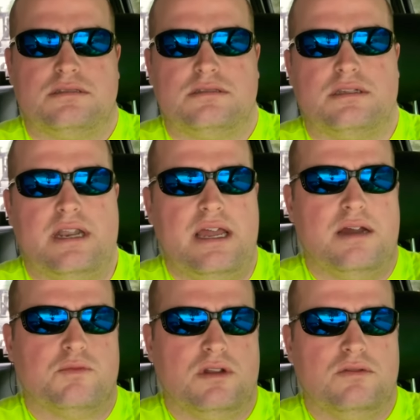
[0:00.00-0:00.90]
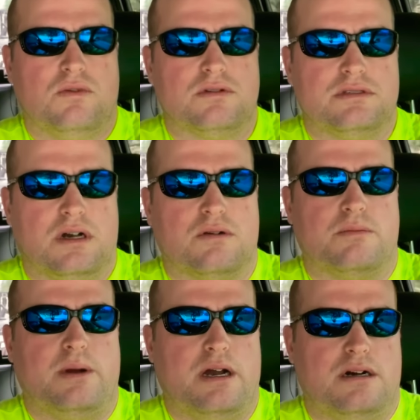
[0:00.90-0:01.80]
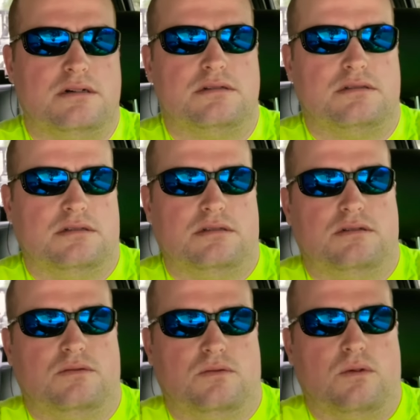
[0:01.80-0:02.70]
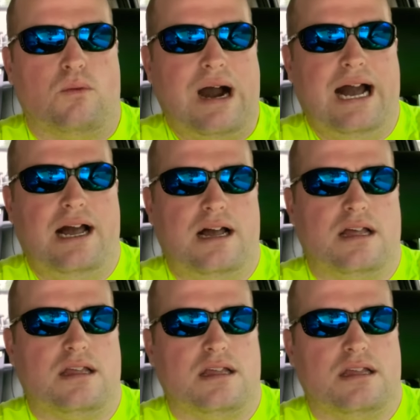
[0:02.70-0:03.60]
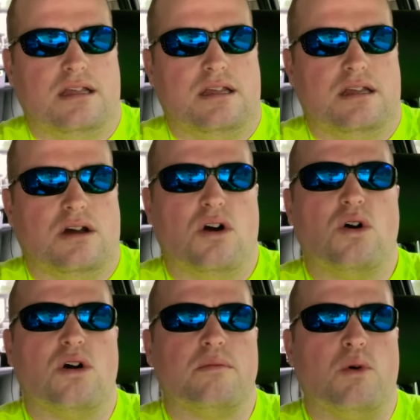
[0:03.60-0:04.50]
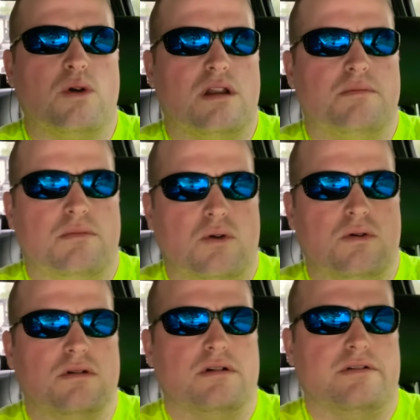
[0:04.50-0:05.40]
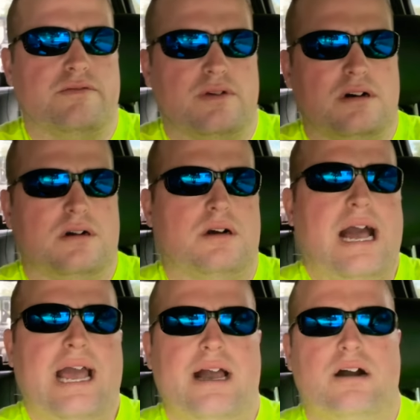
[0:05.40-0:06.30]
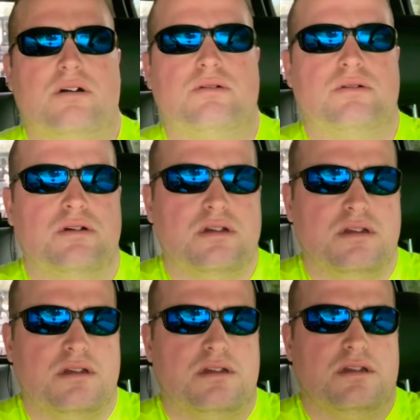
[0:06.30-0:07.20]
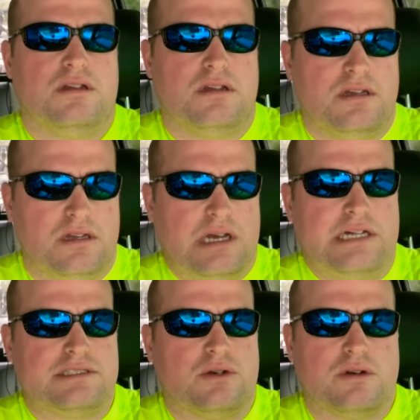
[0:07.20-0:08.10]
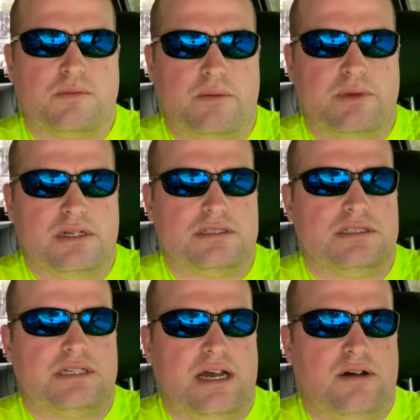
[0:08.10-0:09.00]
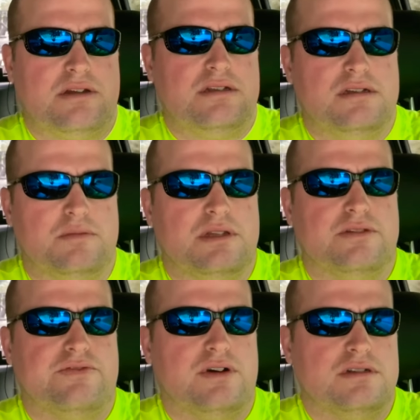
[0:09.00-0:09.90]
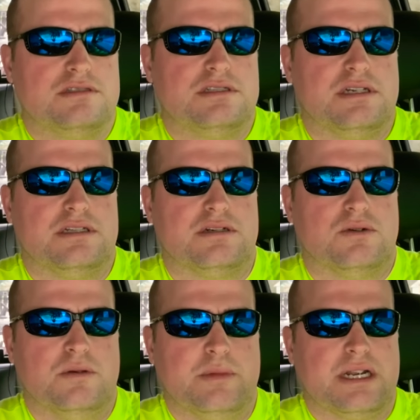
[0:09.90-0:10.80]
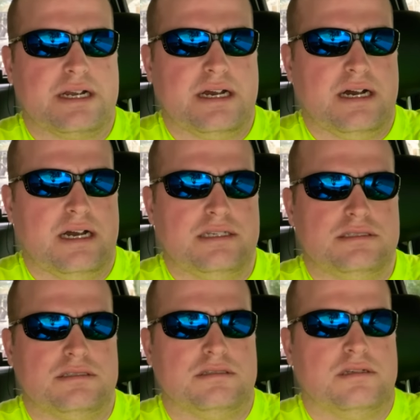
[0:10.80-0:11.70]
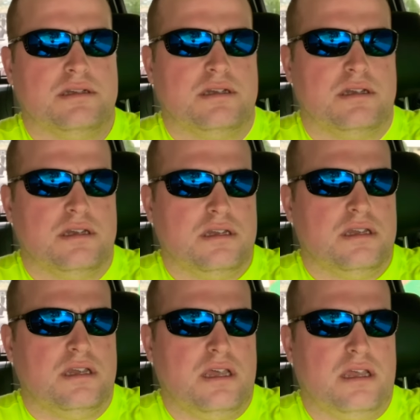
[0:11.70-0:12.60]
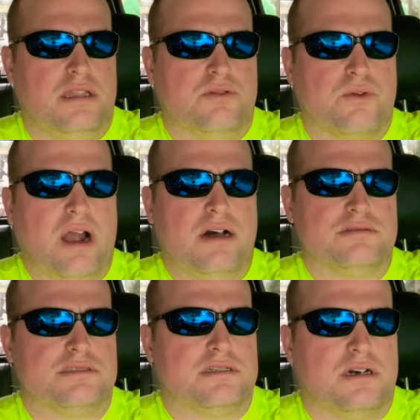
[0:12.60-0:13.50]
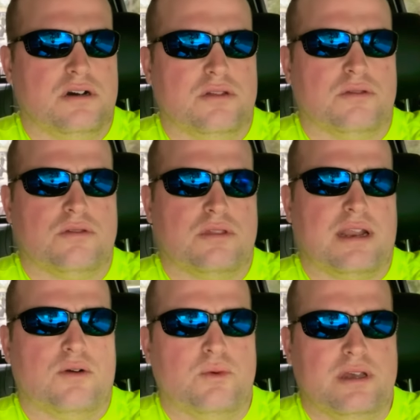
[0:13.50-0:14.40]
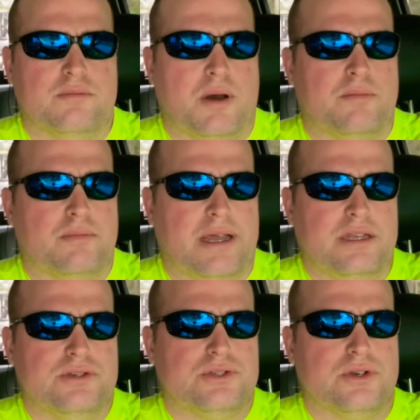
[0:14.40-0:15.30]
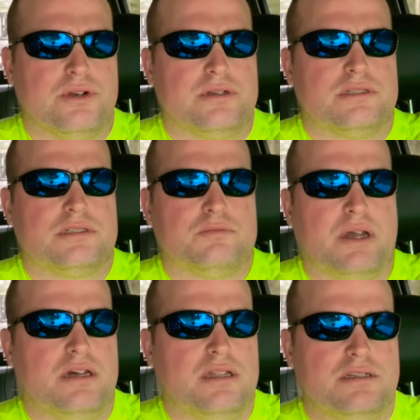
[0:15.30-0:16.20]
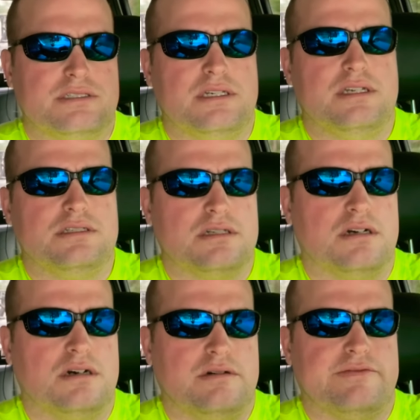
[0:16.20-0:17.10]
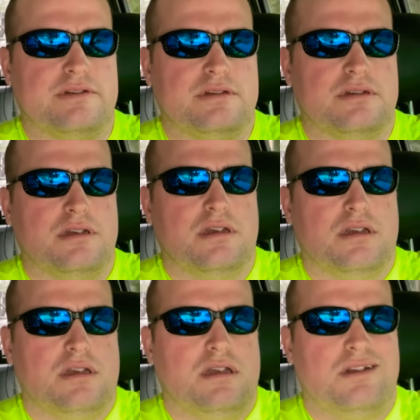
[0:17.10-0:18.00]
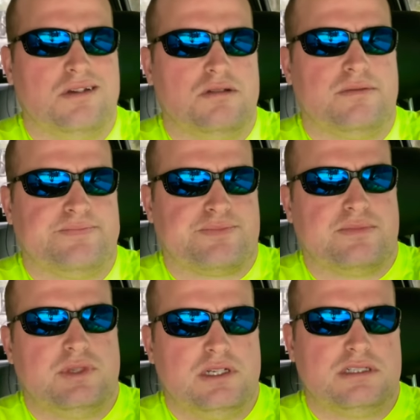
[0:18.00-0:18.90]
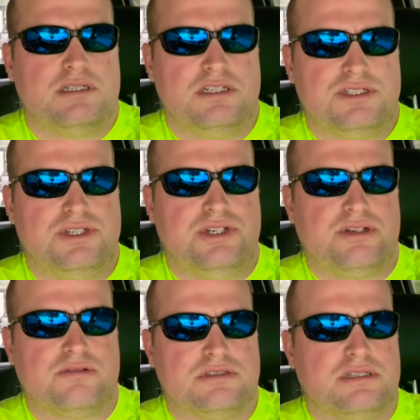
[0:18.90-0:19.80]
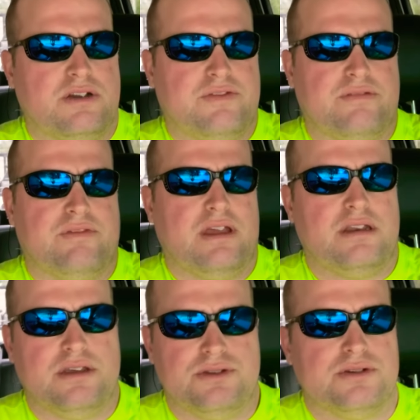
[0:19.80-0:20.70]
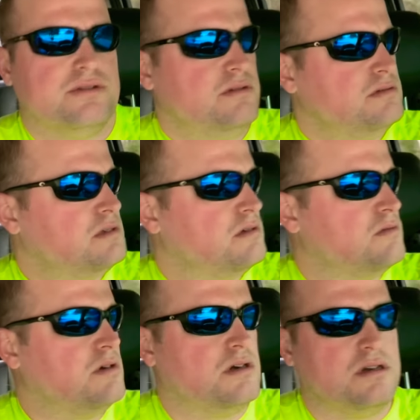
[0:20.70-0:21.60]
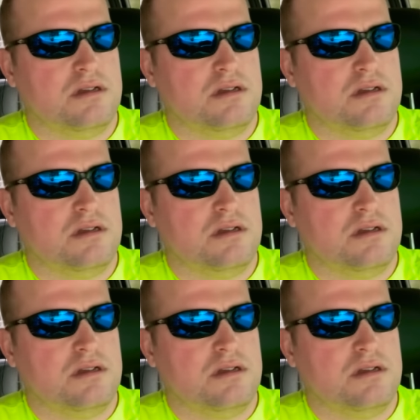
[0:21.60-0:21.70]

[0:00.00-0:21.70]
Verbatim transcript: today I'm really wanting to talk about why or more more of uh, how I started my business, how I ended up getting the funds to get the equipment I got and, the routes and all that I went, my, my insurance, my LLC stuff and you know, just just the general stuff of that nature. So uh,